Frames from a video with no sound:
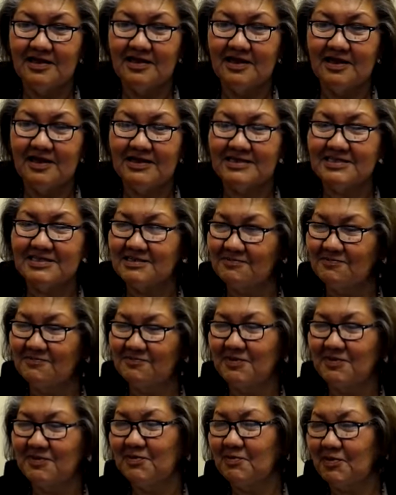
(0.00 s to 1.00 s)
like
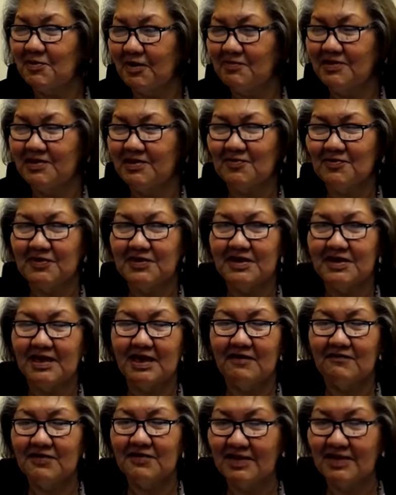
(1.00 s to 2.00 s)
people probably don't think I
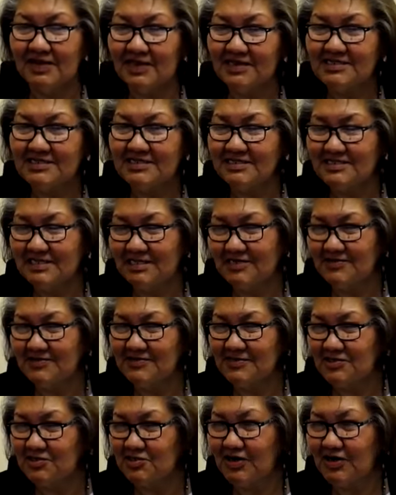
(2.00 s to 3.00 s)
have any kids because I
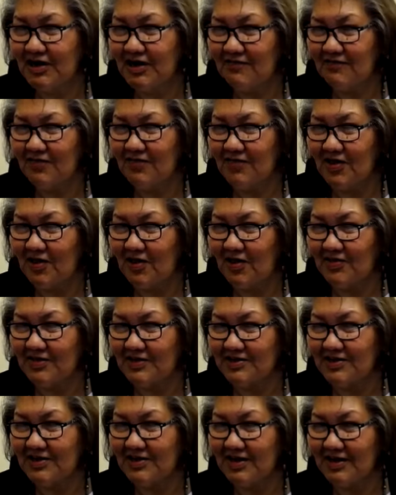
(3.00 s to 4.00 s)
used to travel all
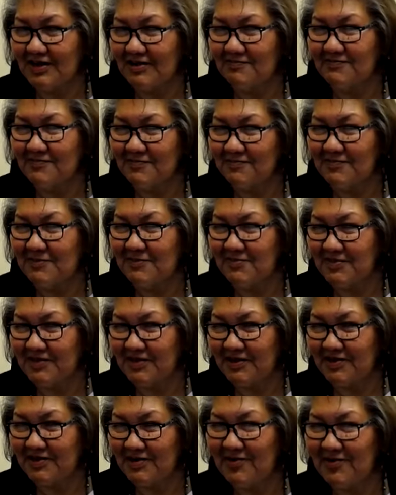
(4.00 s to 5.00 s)
the time. People
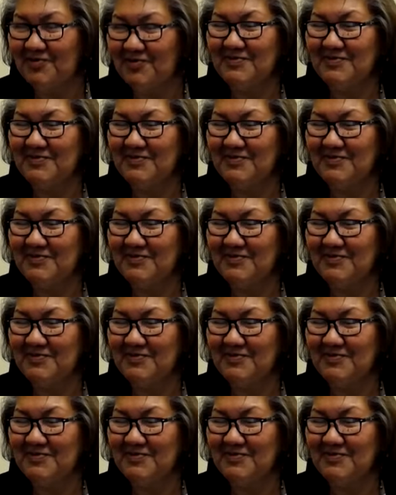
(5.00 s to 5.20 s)
that know